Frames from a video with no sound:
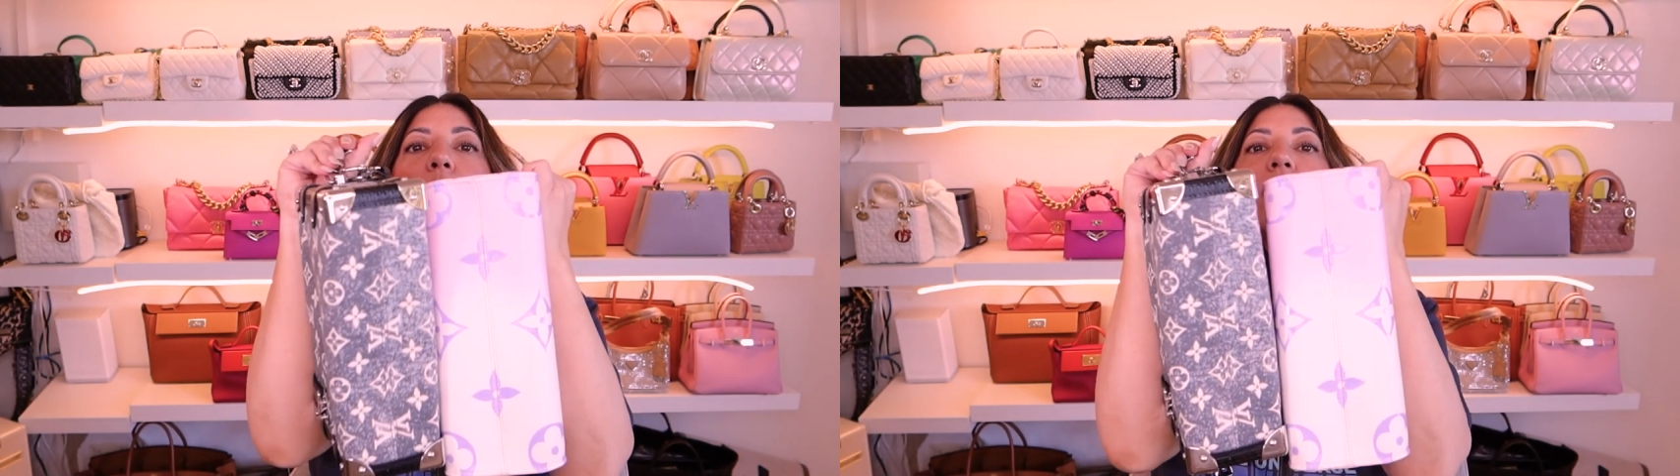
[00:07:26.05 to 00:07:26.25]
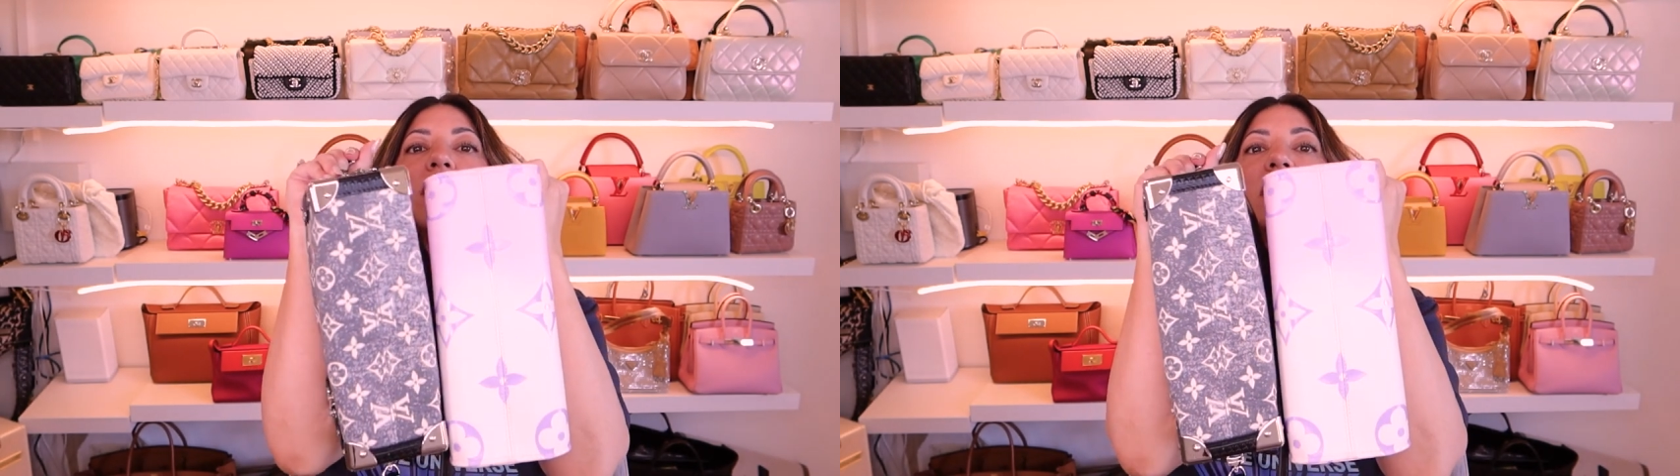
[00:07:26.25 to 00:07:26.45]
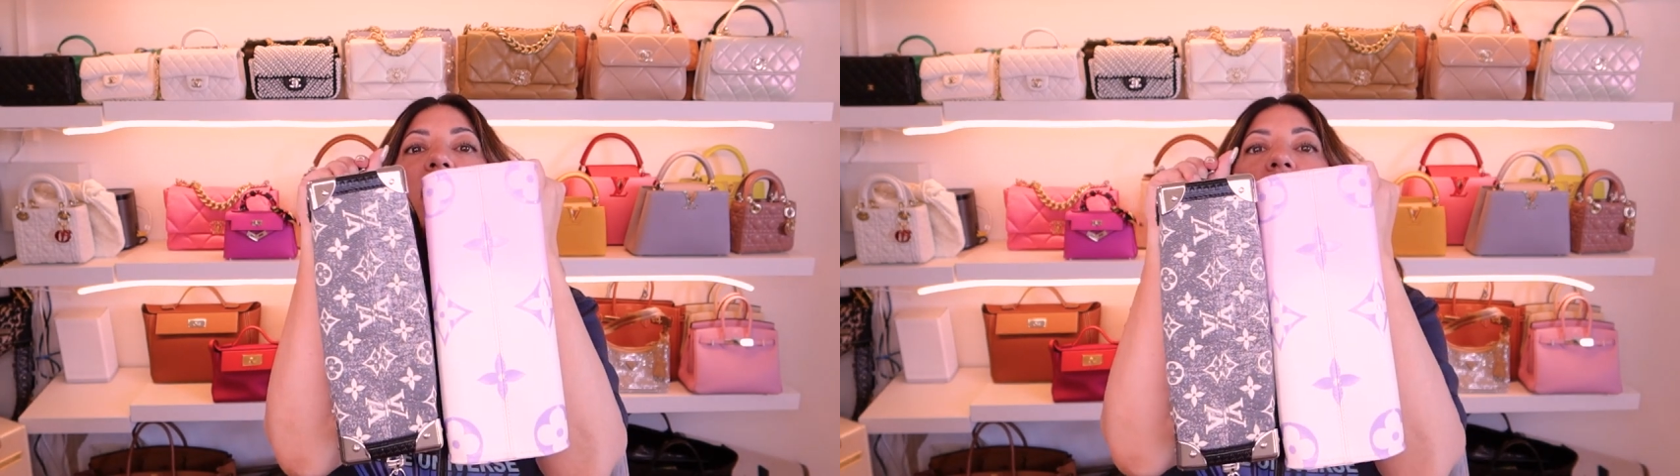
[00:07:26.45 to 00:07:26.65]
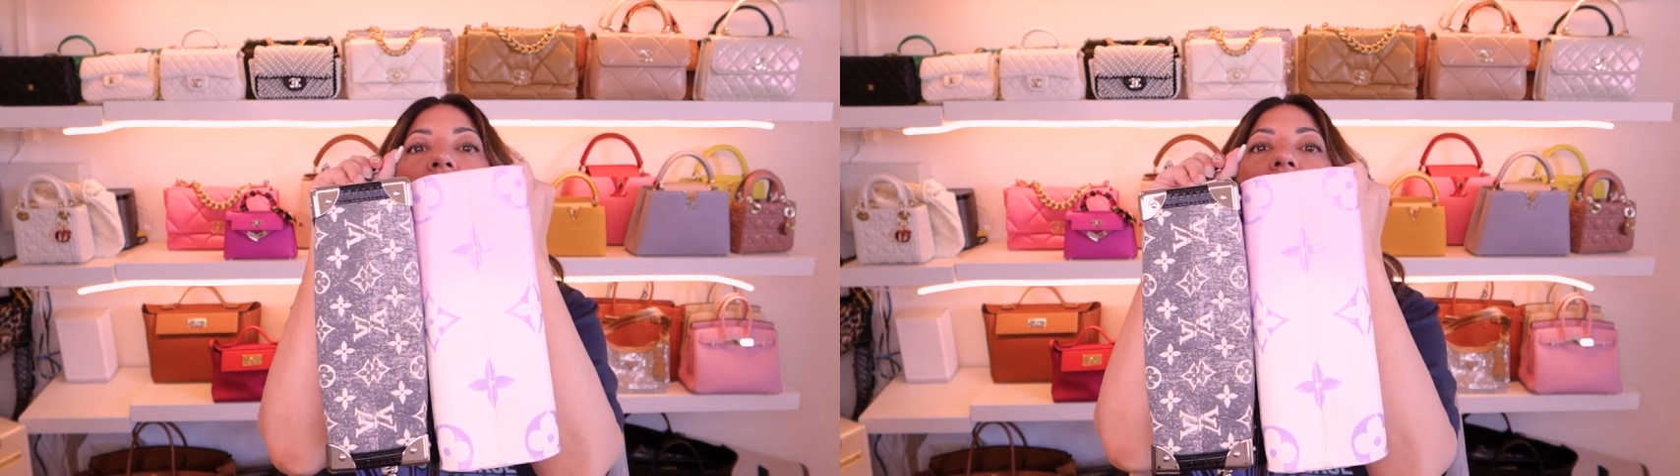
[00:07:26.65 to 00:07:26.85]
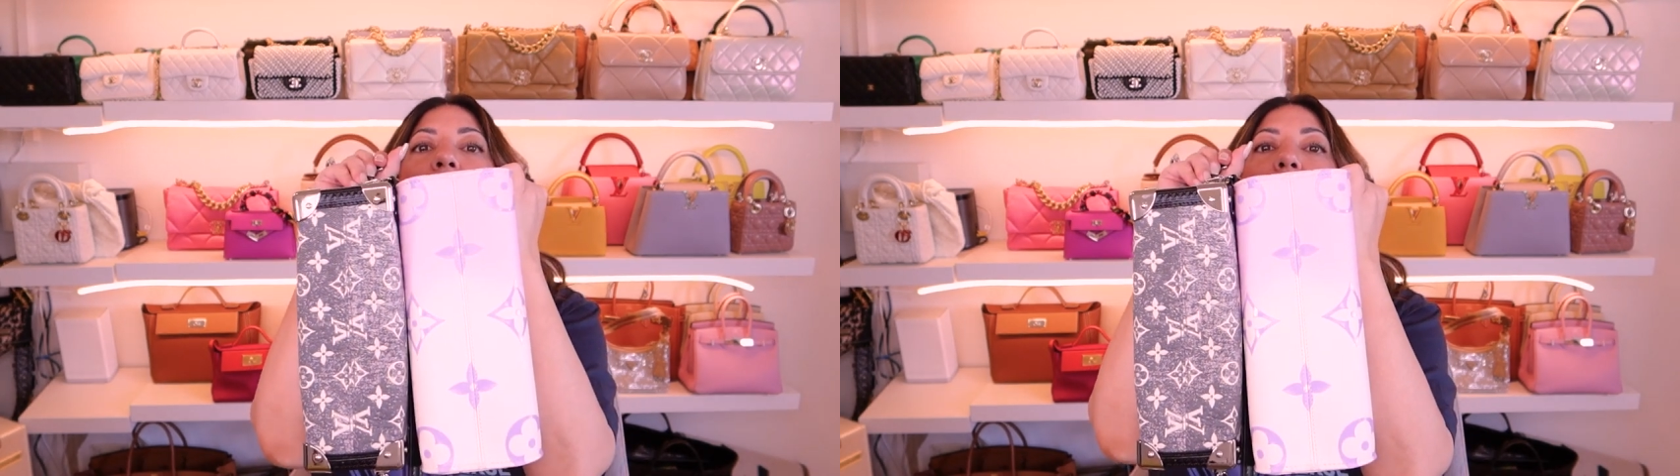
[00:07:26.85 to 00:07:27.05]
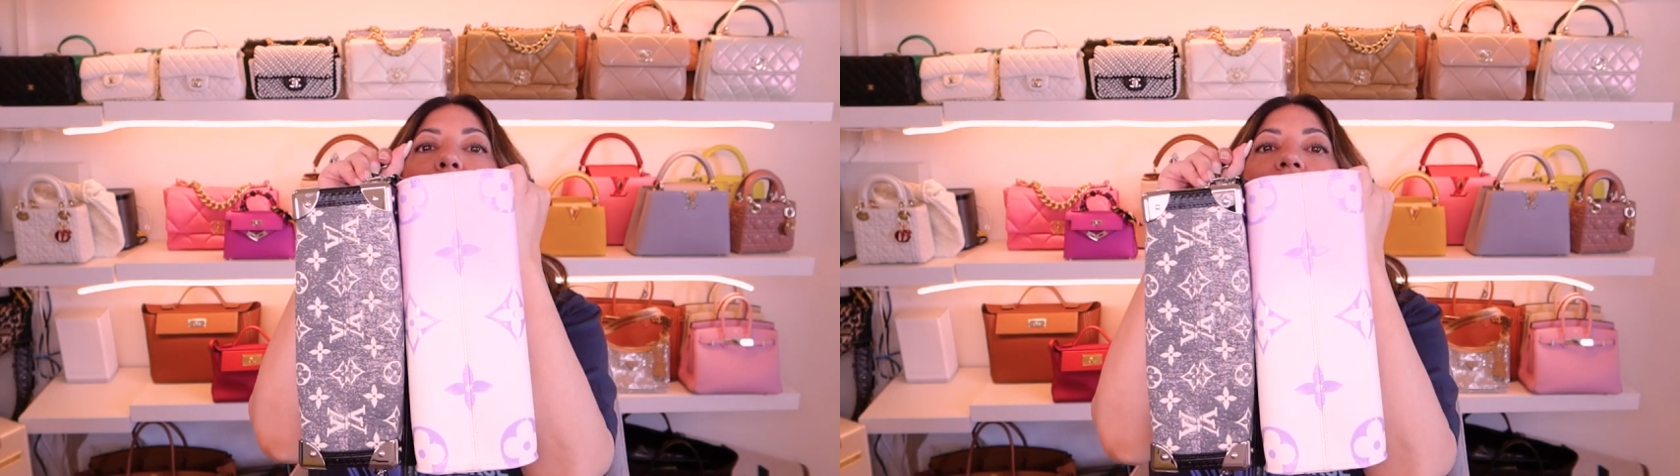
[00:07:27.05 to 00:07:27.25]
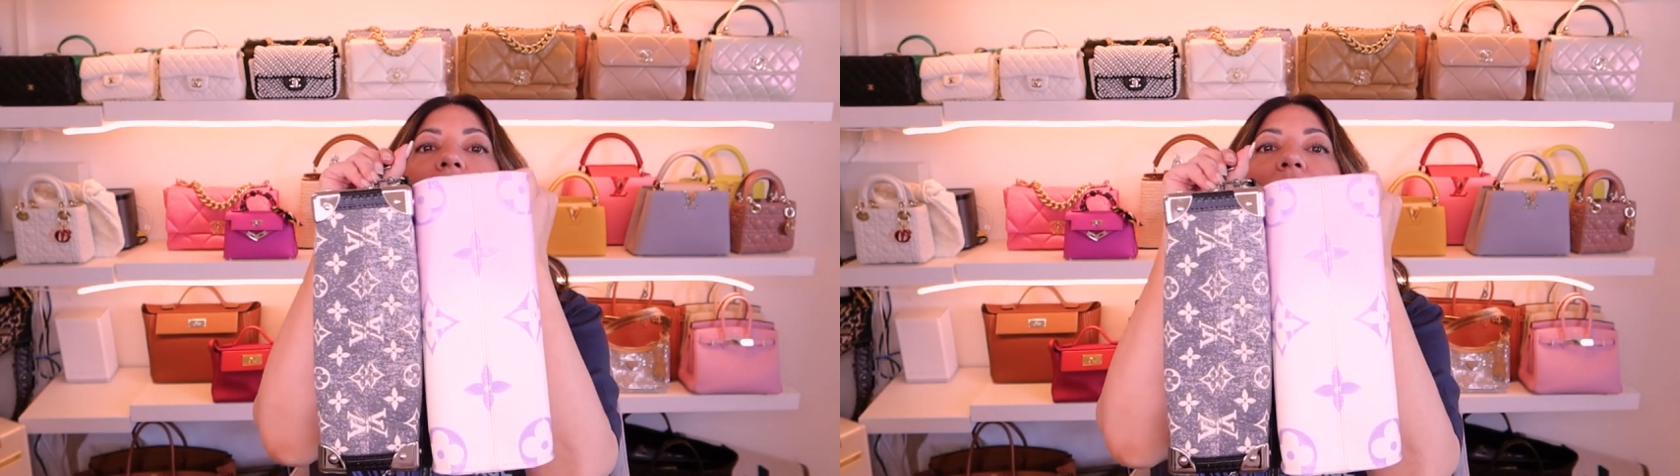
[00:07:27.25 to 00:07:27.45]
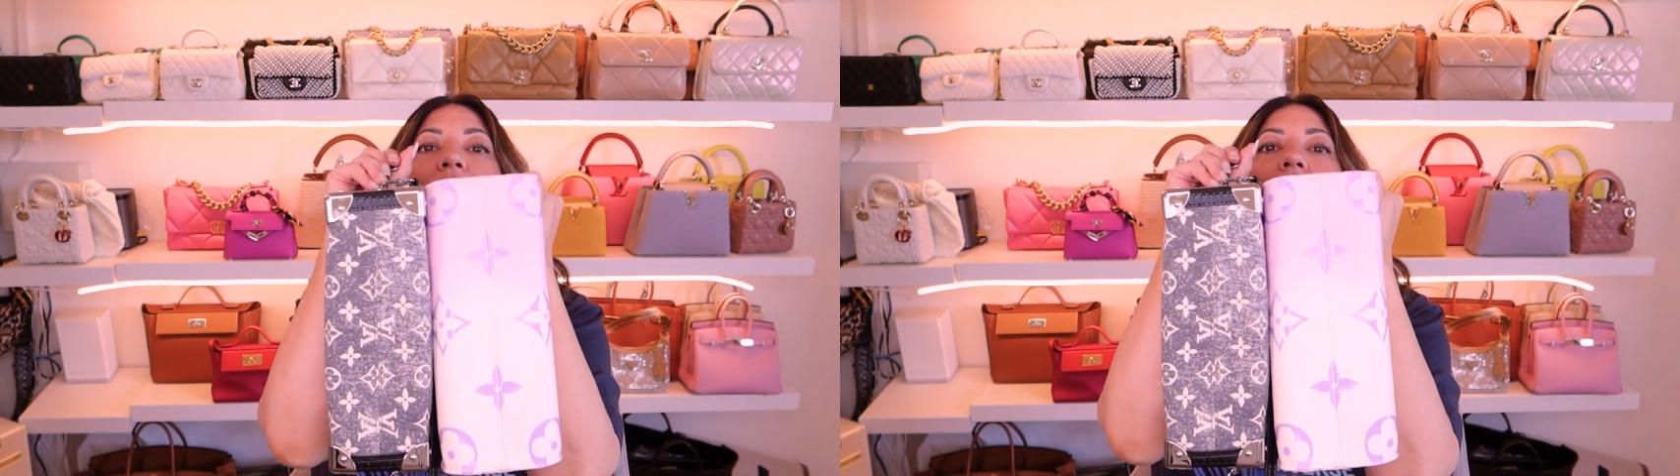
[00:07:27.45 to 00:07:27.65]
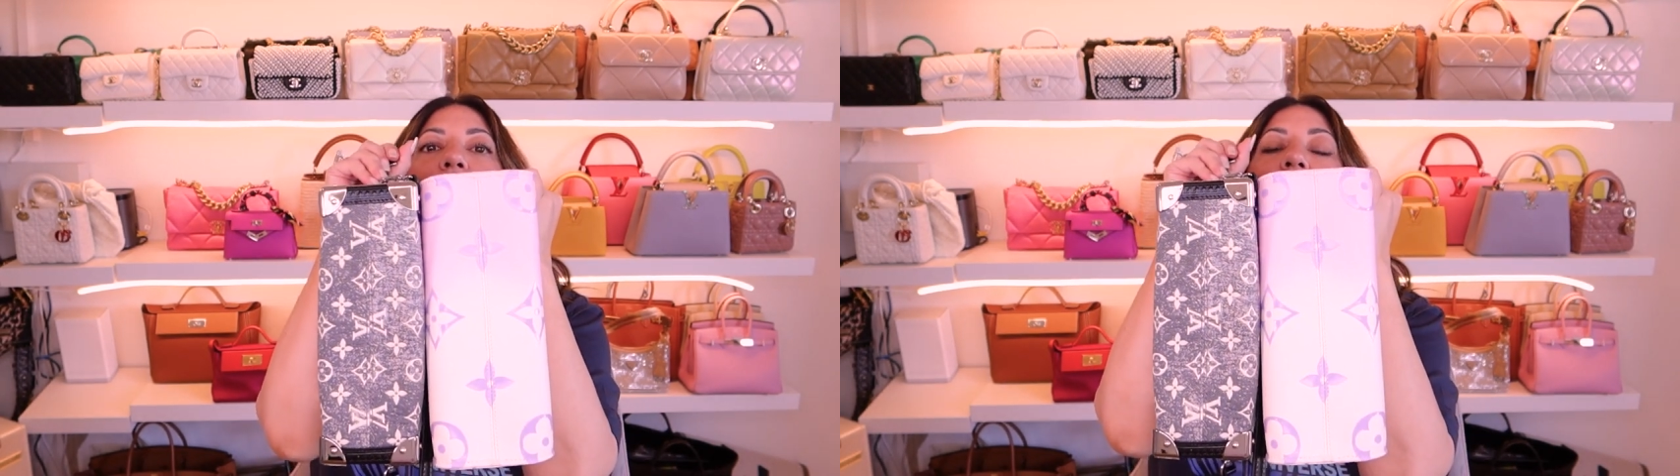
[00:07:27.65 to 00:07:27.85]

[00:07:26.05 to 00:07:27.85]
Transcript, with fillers: boxy. They both have like a